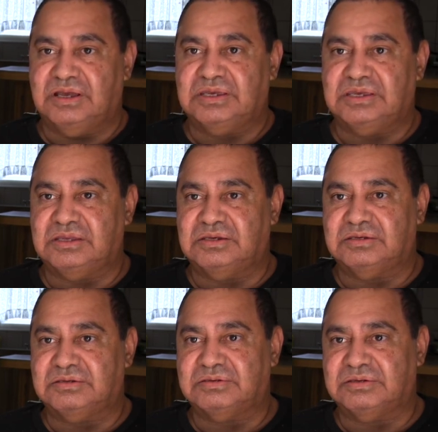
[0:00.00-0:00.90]
a kid
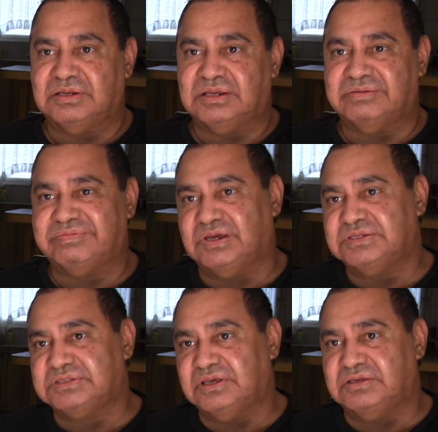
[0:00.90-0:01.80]
and had to
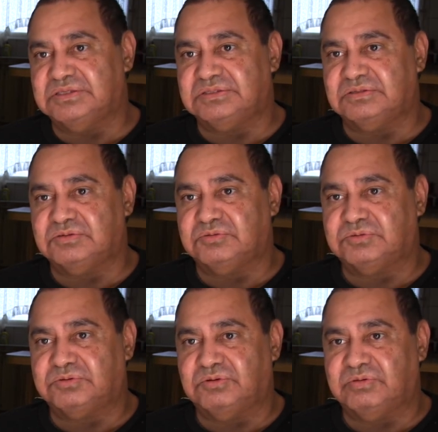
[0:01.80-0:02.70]
face those
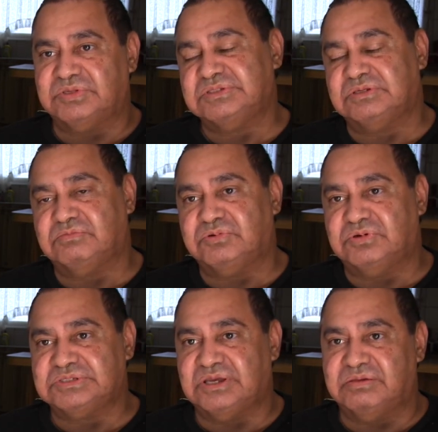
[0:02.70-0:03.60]
traumas in
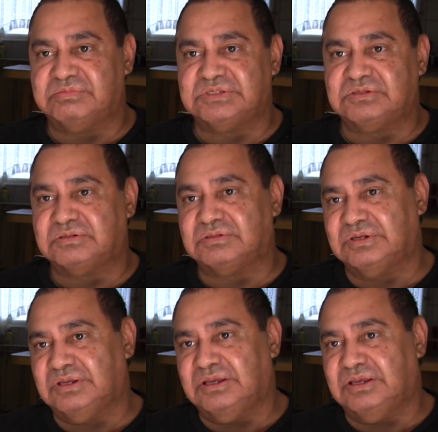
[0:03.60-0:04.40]
boys' homes and